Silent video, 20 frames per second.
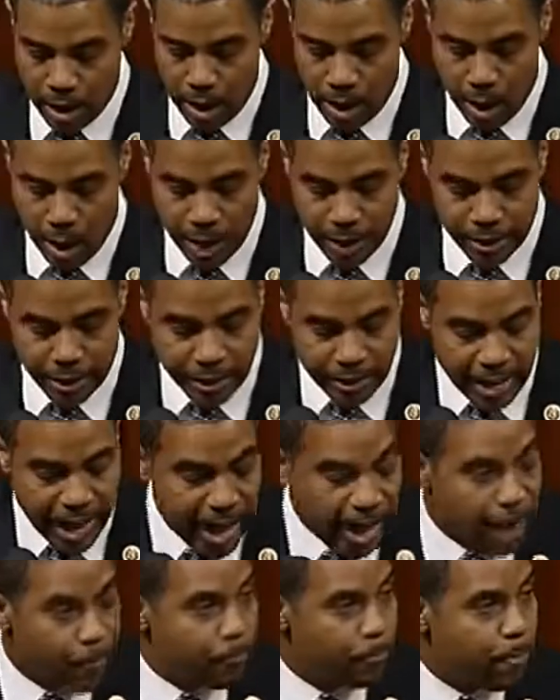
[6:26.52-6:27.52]
instead
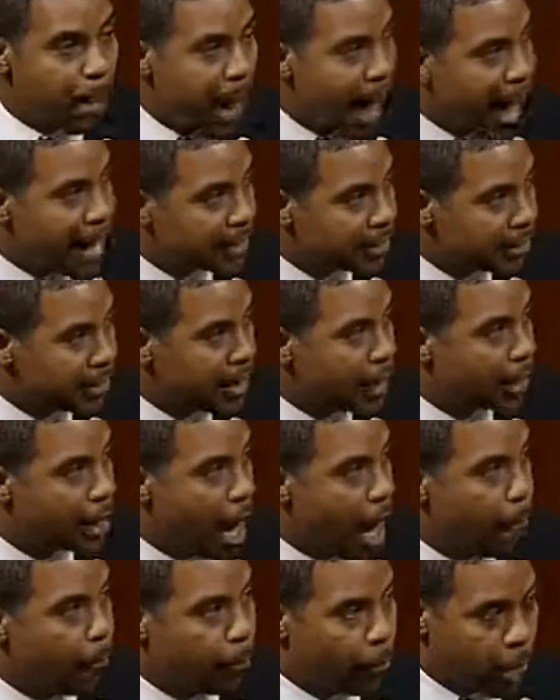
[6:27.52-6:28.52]
of passing
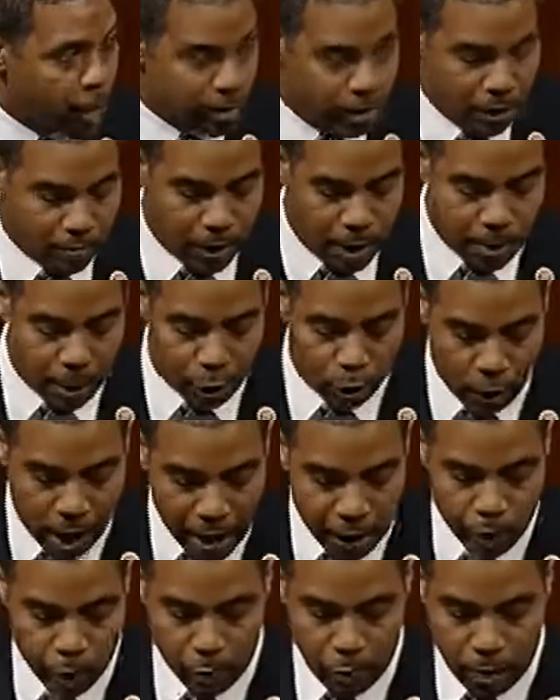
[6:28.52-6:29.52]
comprehensive
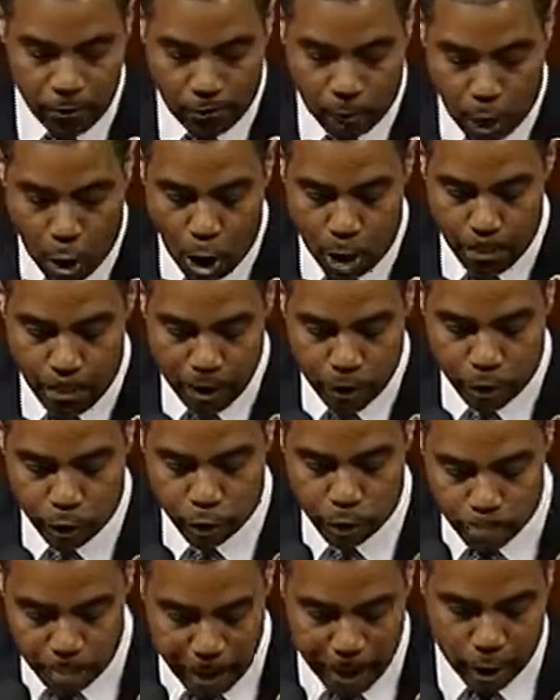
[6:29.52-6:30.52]
immigration reform, Mr.
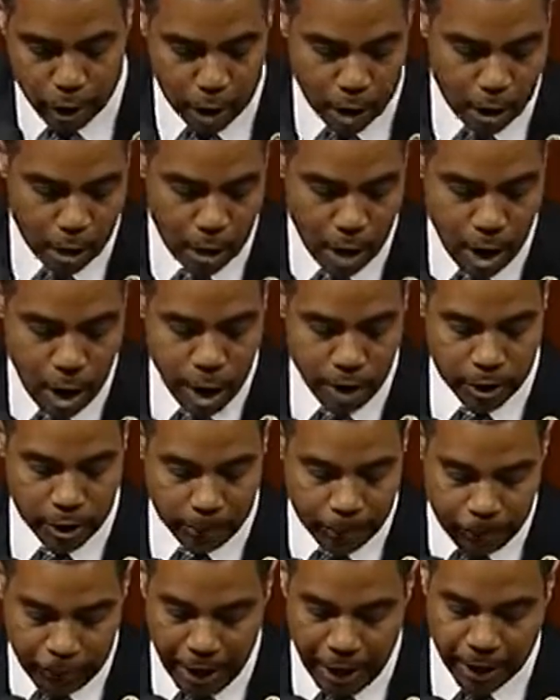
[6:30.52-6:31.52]
Speaker, to
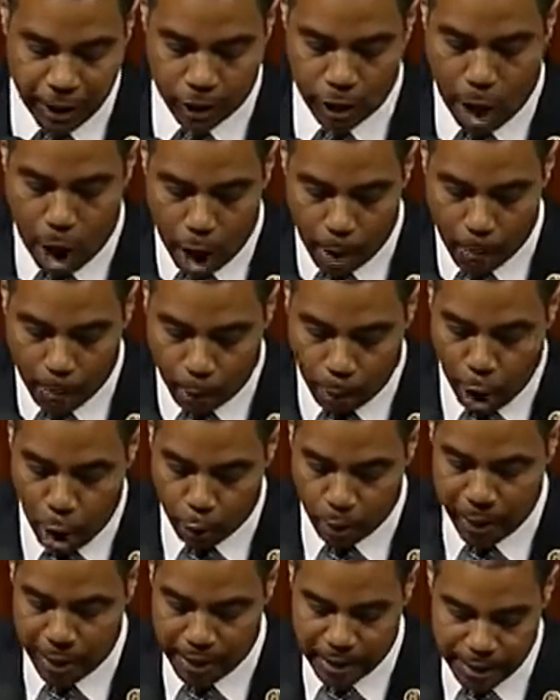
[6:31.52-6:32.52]
fix our
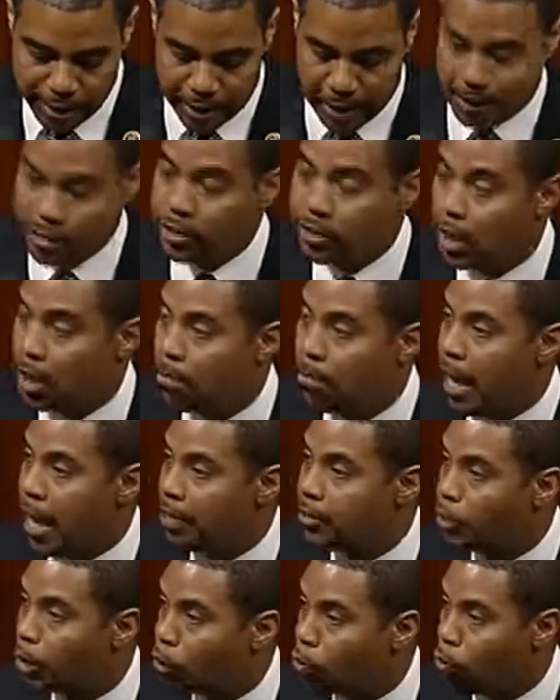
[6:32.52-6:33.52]
broken system
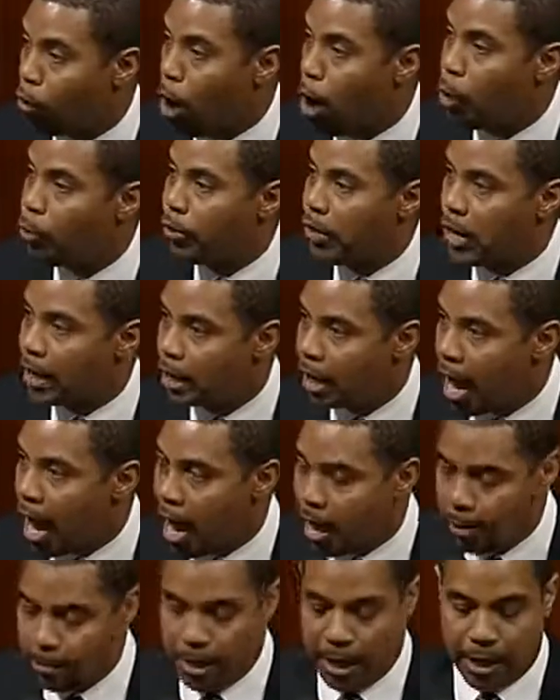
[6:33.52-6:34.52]
and to grow the
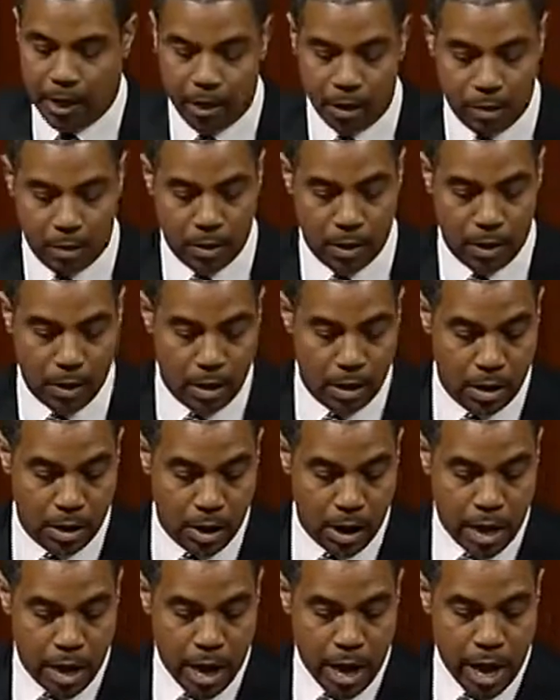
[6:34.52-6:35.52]
economy,
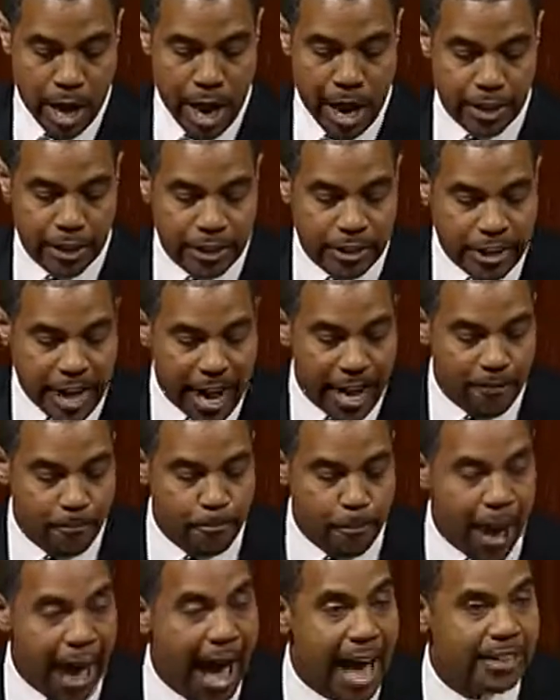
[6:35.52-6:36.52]
instead of
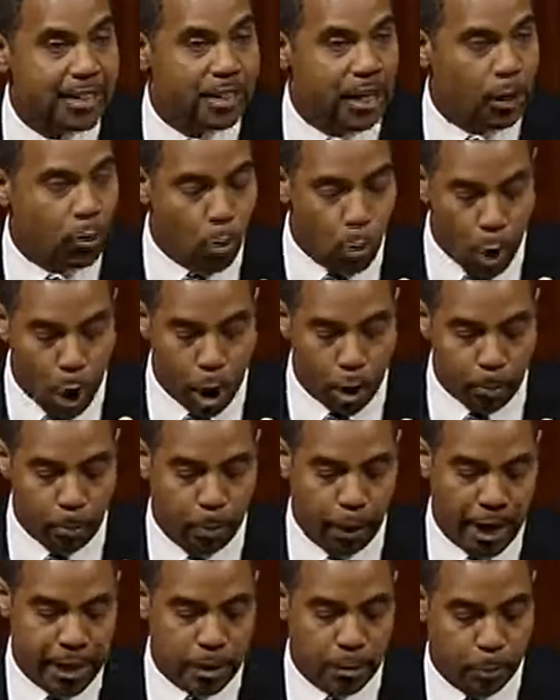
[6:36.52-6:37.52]
passing
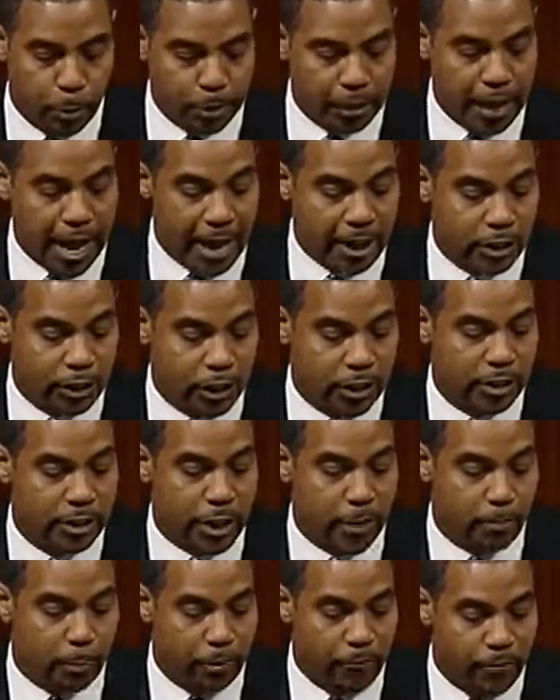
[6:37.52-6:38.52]
workplace protections
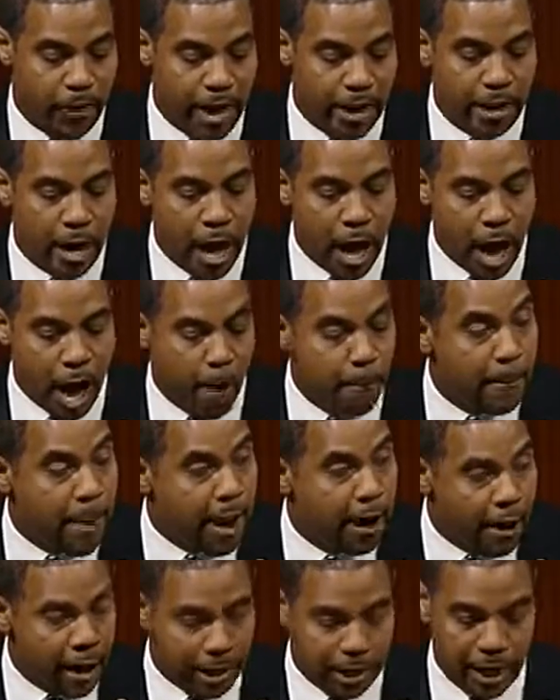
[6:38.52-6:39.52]
that prevent
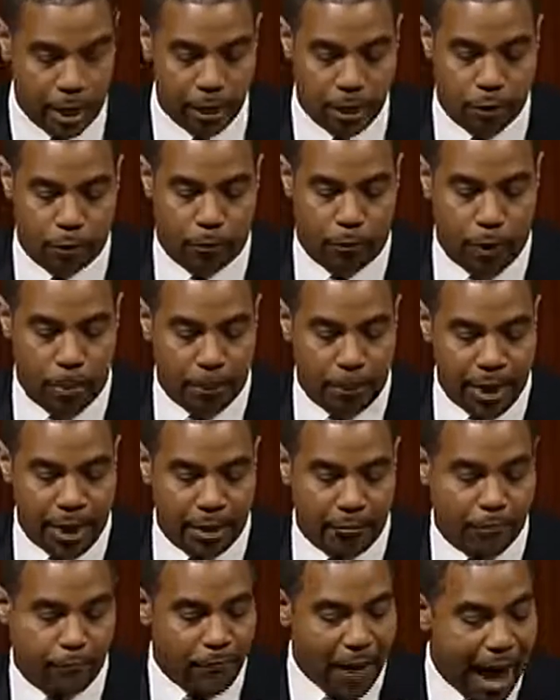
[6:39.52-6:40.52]
Americans from
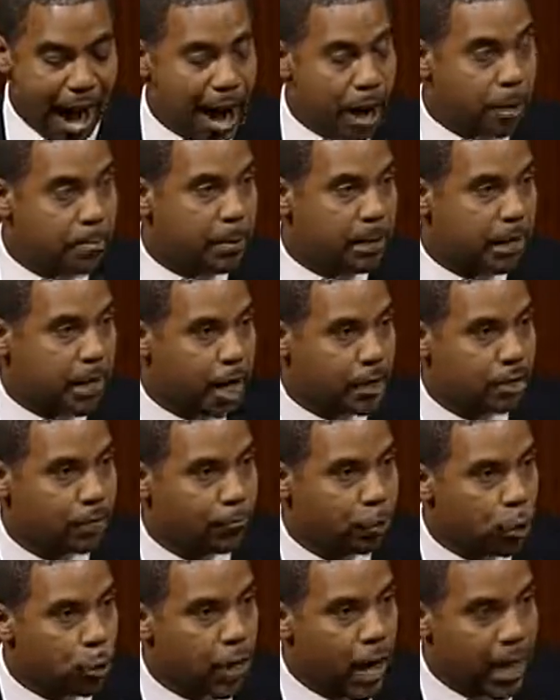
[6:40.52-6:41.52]
being fired because of
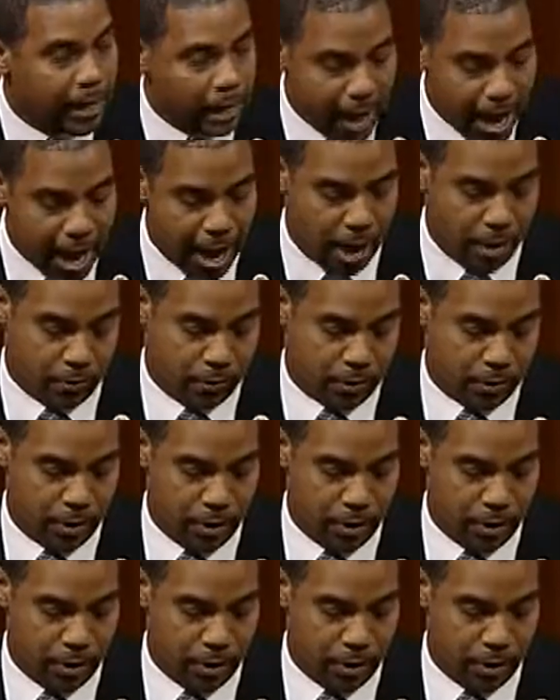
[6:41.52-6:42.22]
who they love,